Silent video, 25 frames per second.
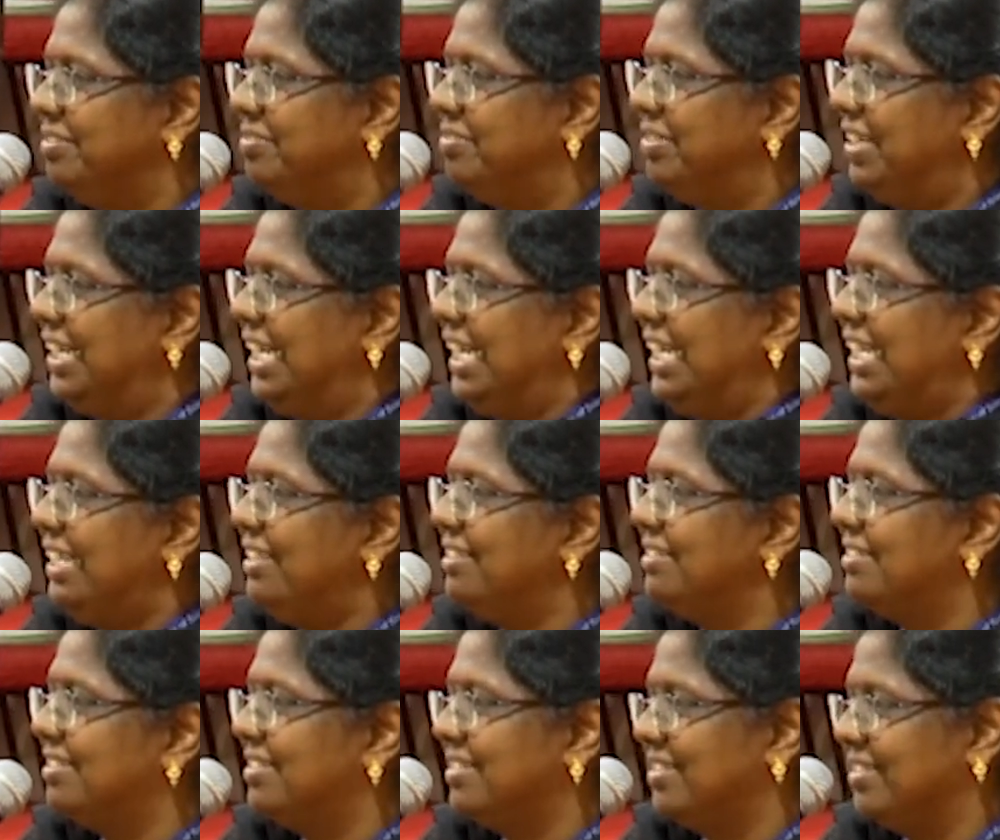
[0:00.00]

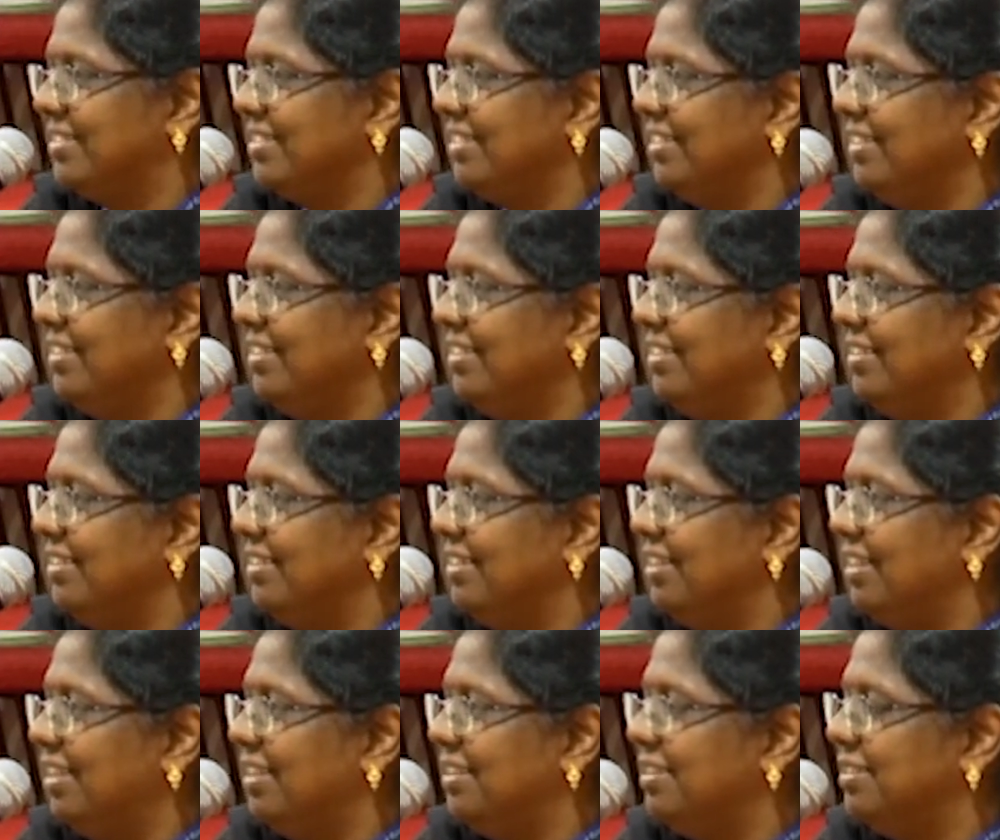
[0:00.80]
feelings
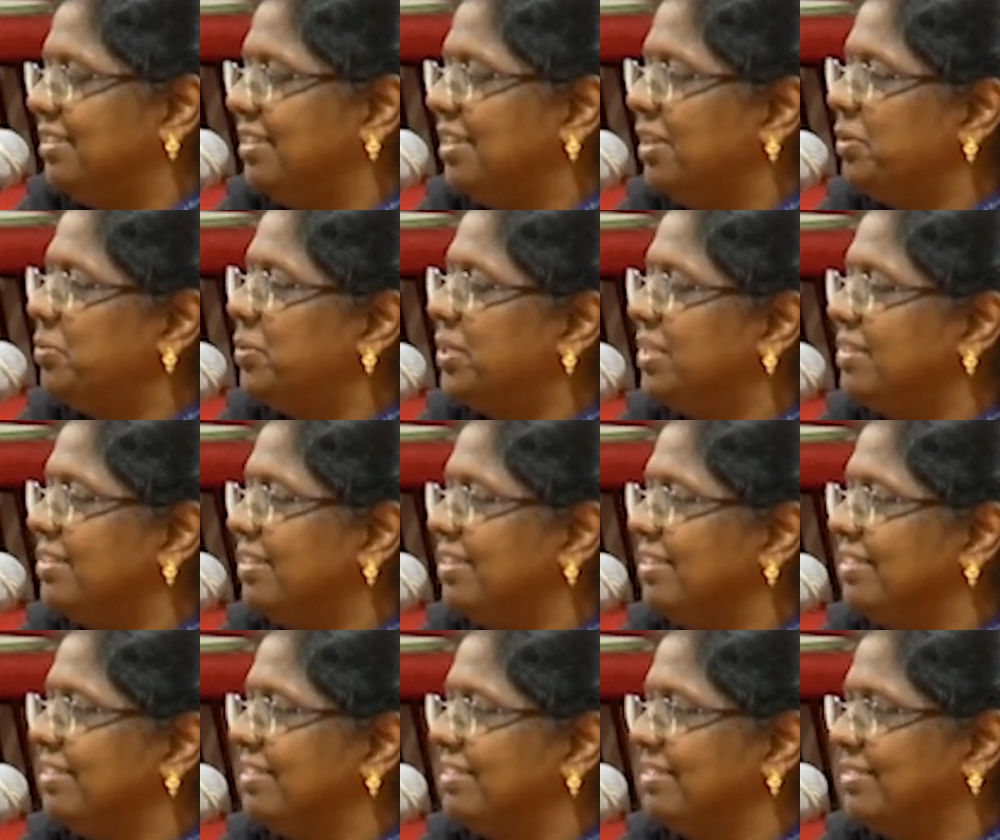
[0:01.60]
and
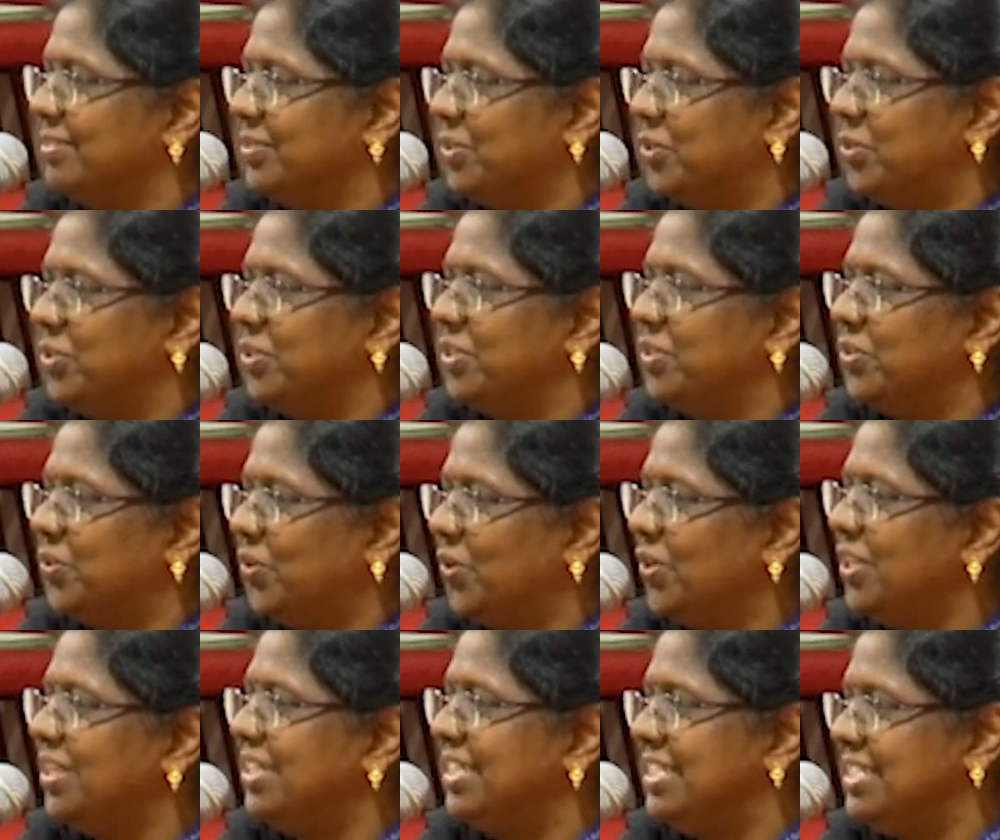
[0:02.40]
everything on
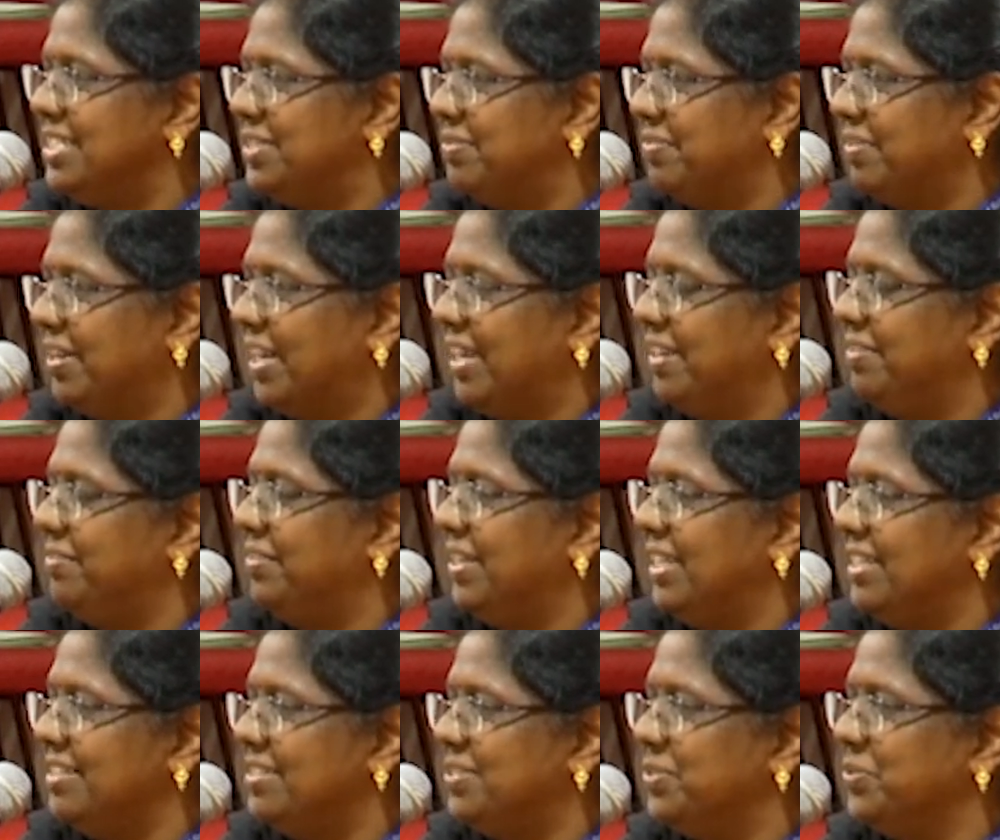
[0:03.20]
all these five
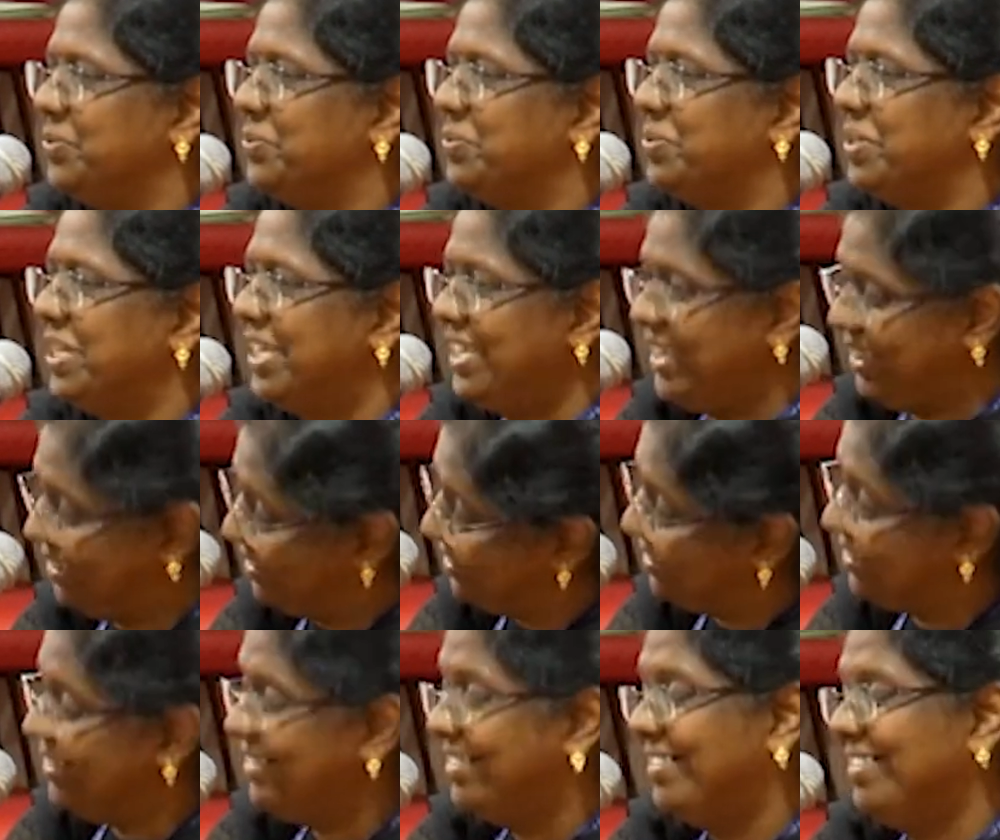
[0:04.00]
days over
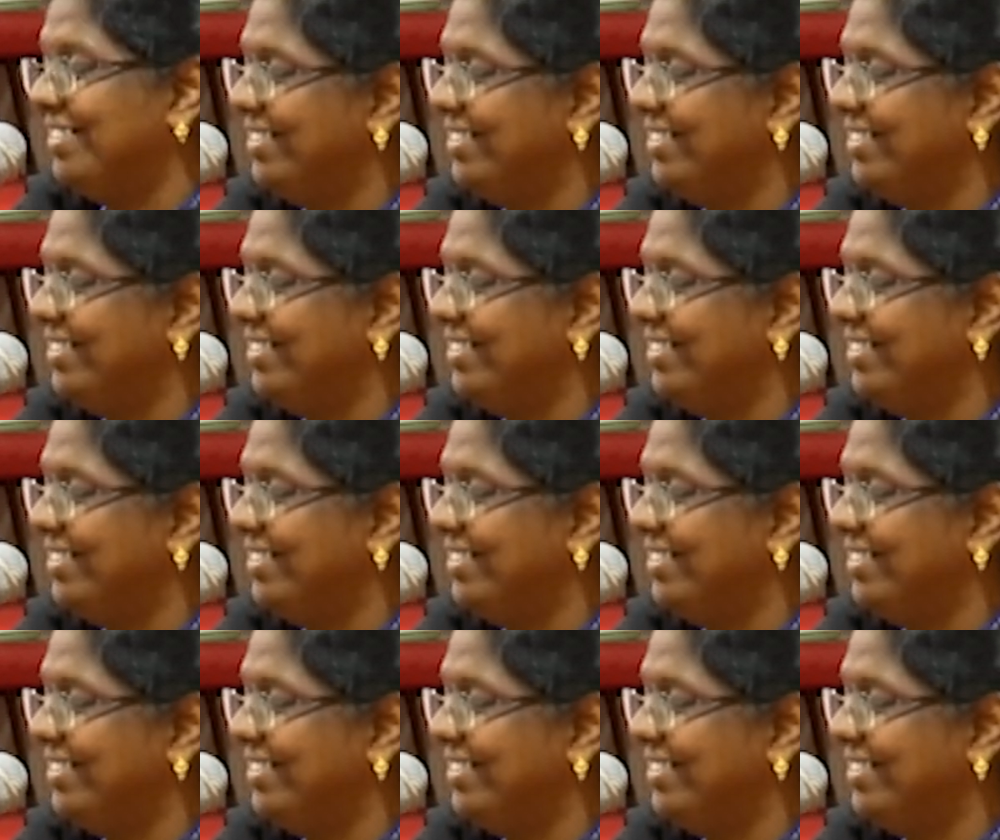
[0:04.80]
here.